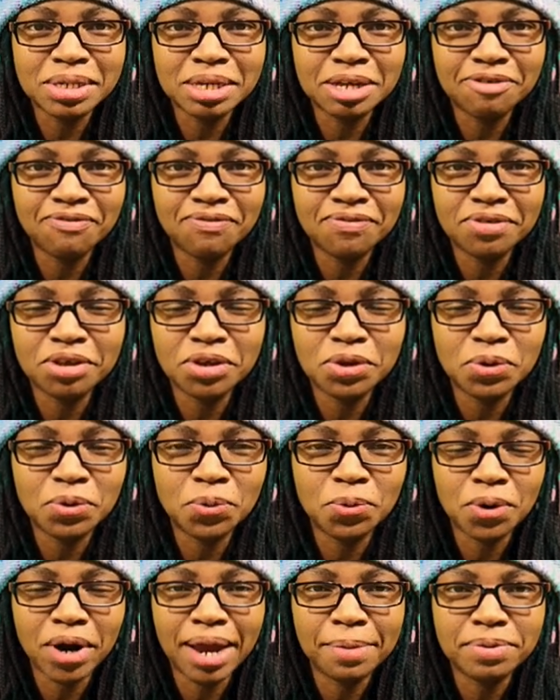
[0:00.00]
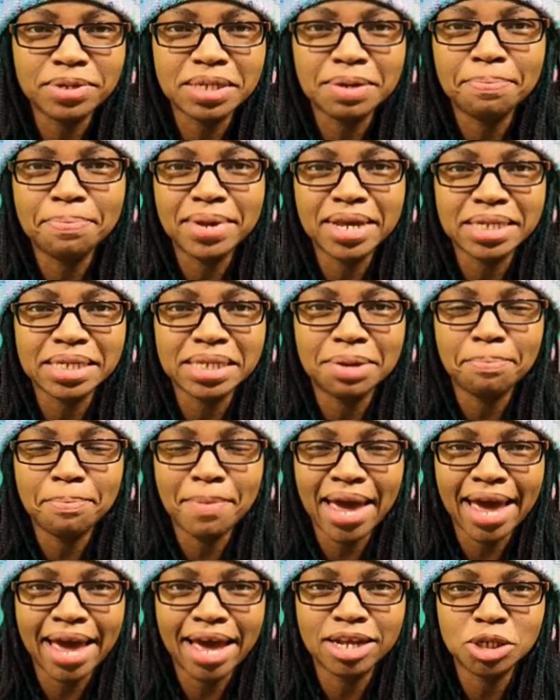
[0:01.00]
And if you were able to mix and
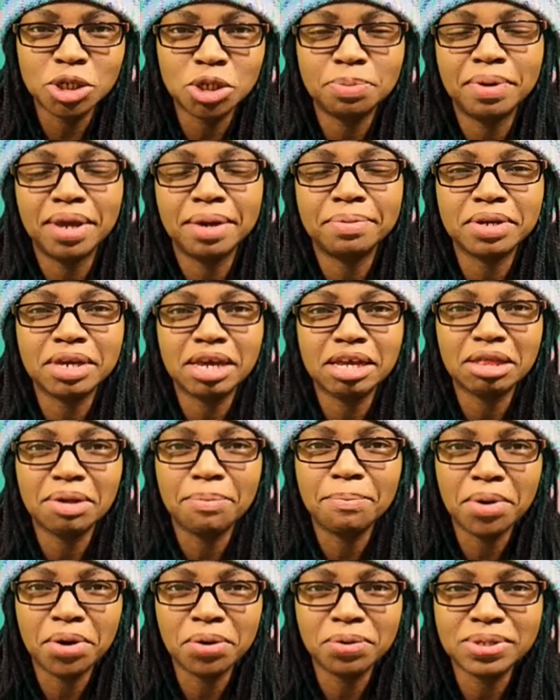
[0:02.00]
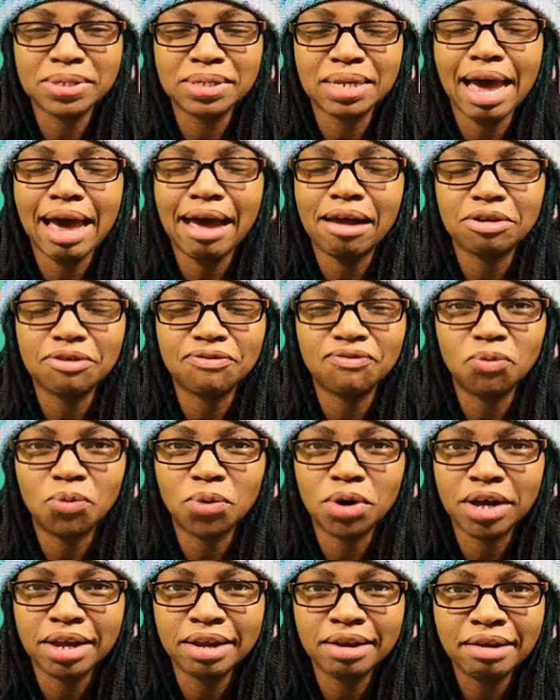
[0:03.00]
match, you'd be able to get the most out of
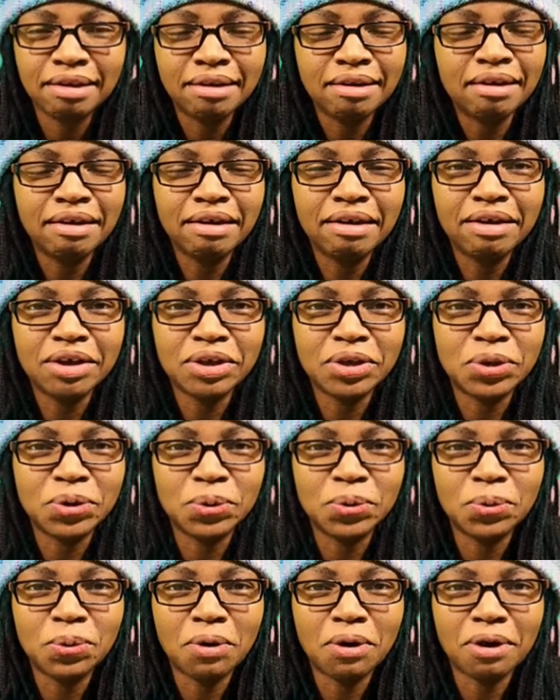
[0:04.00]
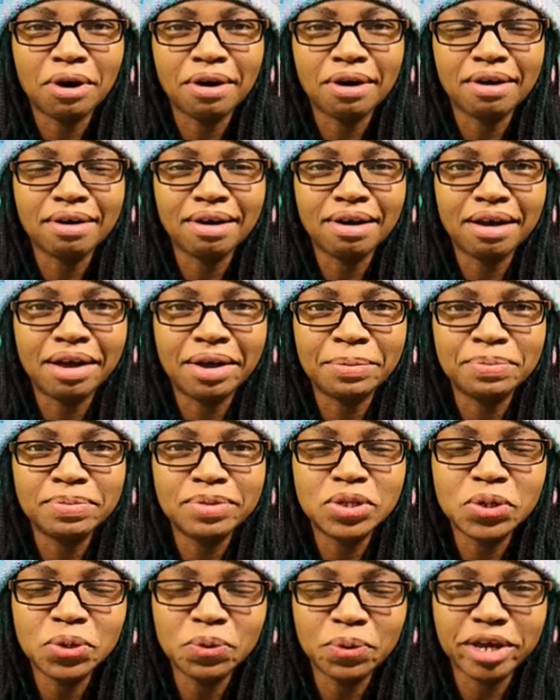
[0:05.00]
what you are
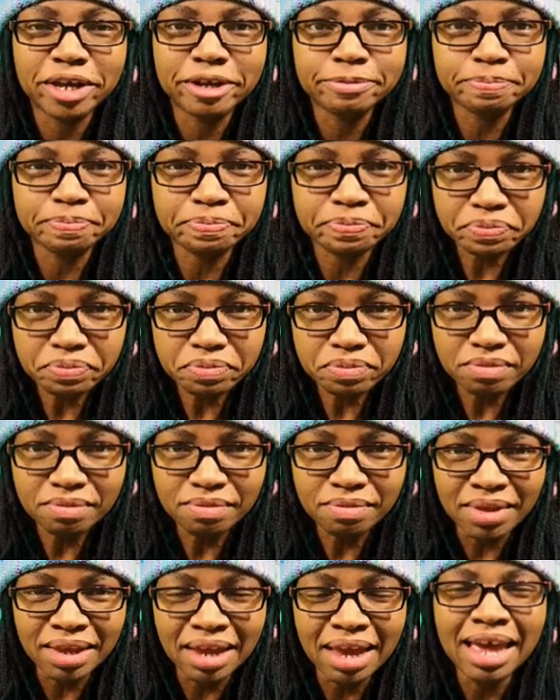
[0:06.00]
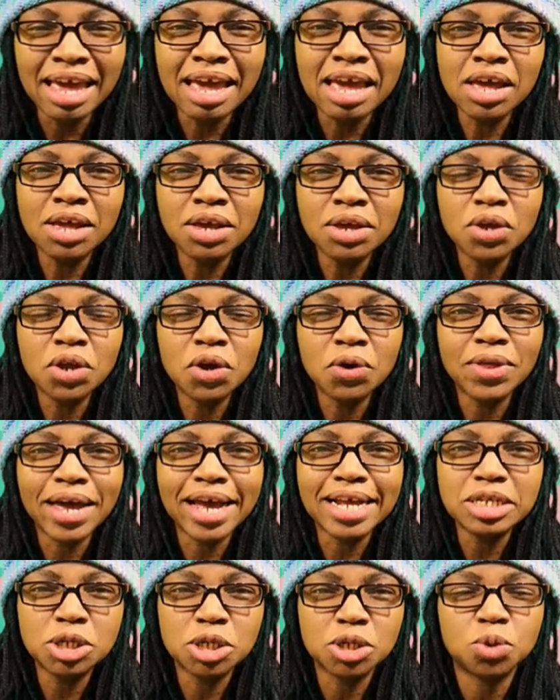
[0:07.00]
um, doing. You know,
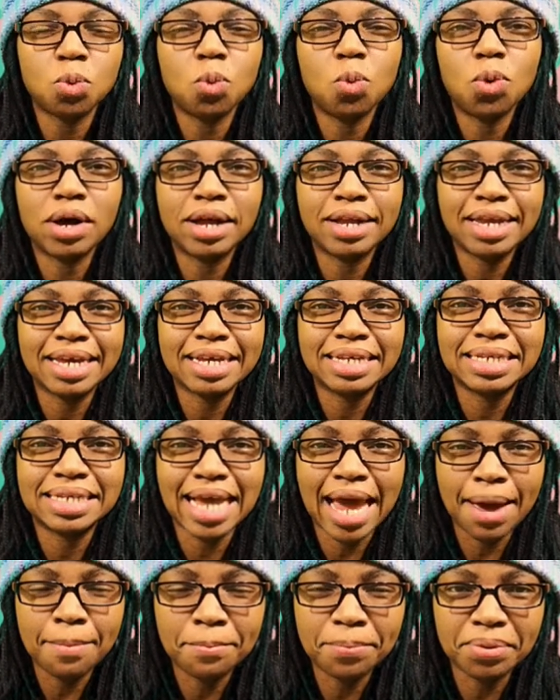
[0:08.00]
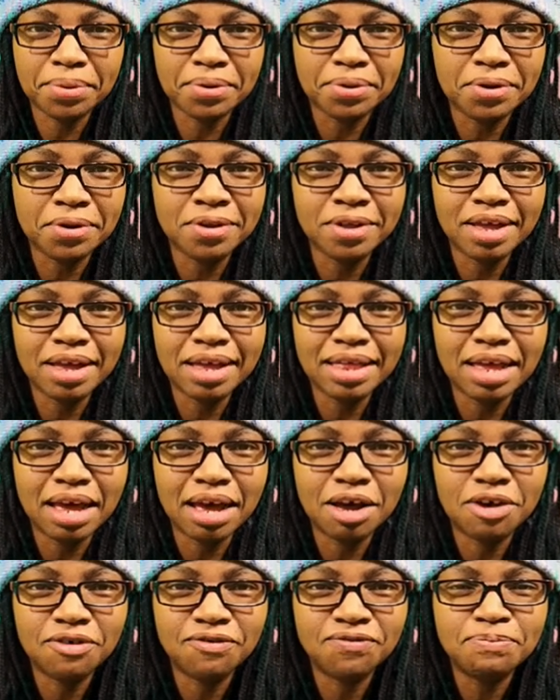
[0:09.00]
that's just one example
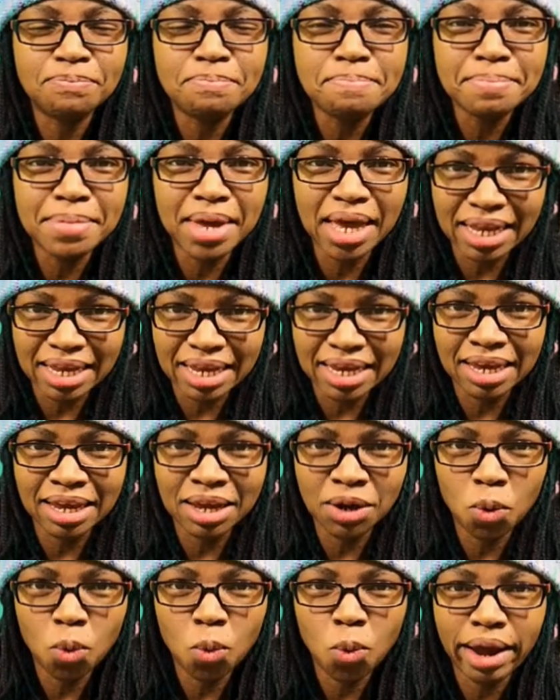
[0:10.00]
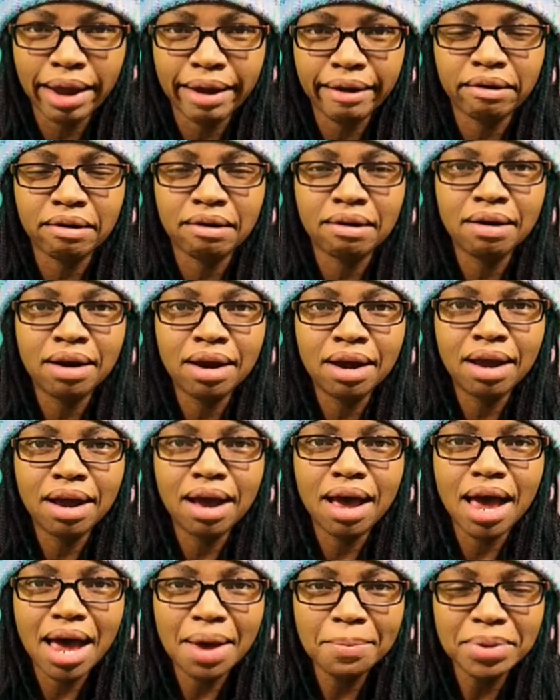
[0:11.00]
of many where
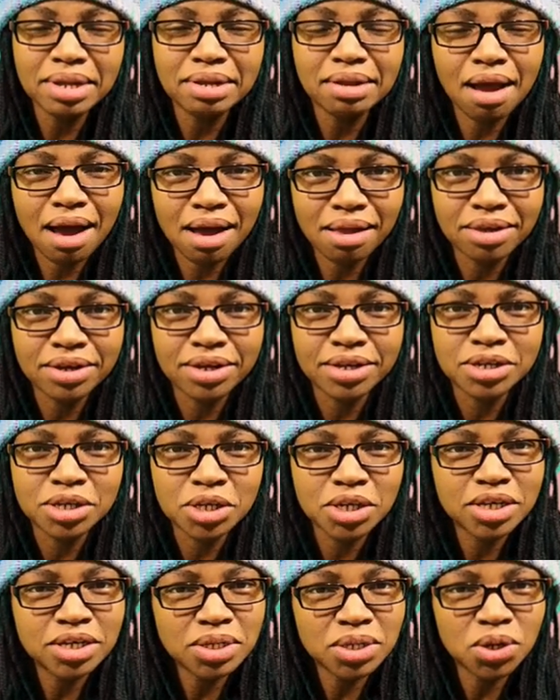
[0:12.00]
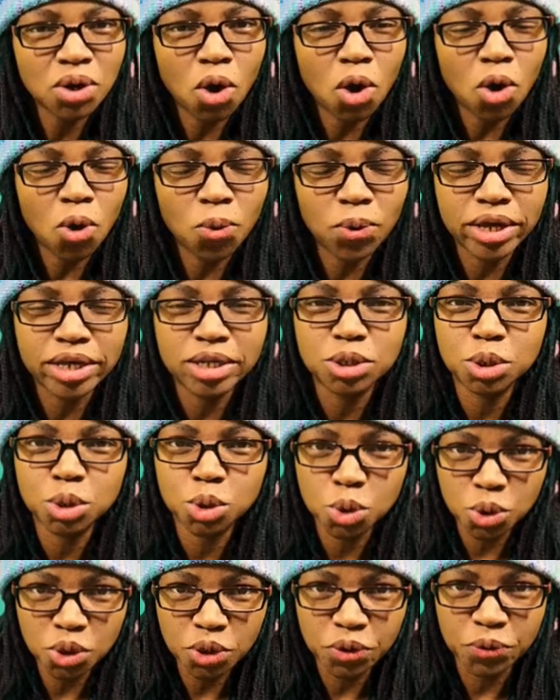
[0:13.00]
common knowledge isn't always
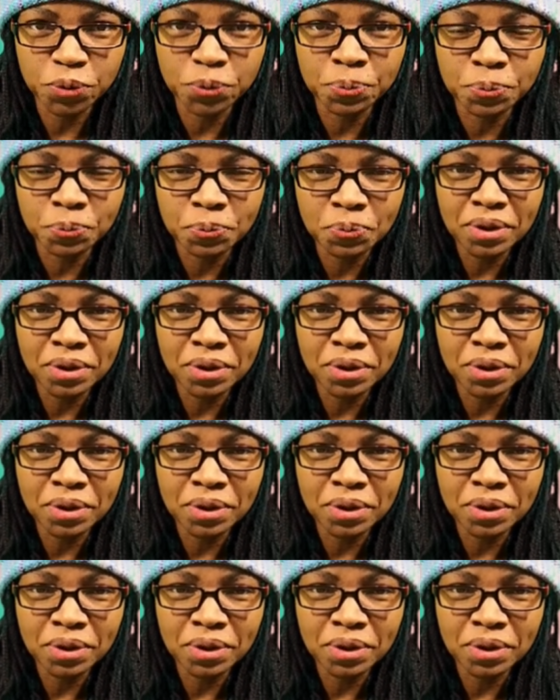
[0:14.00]
true.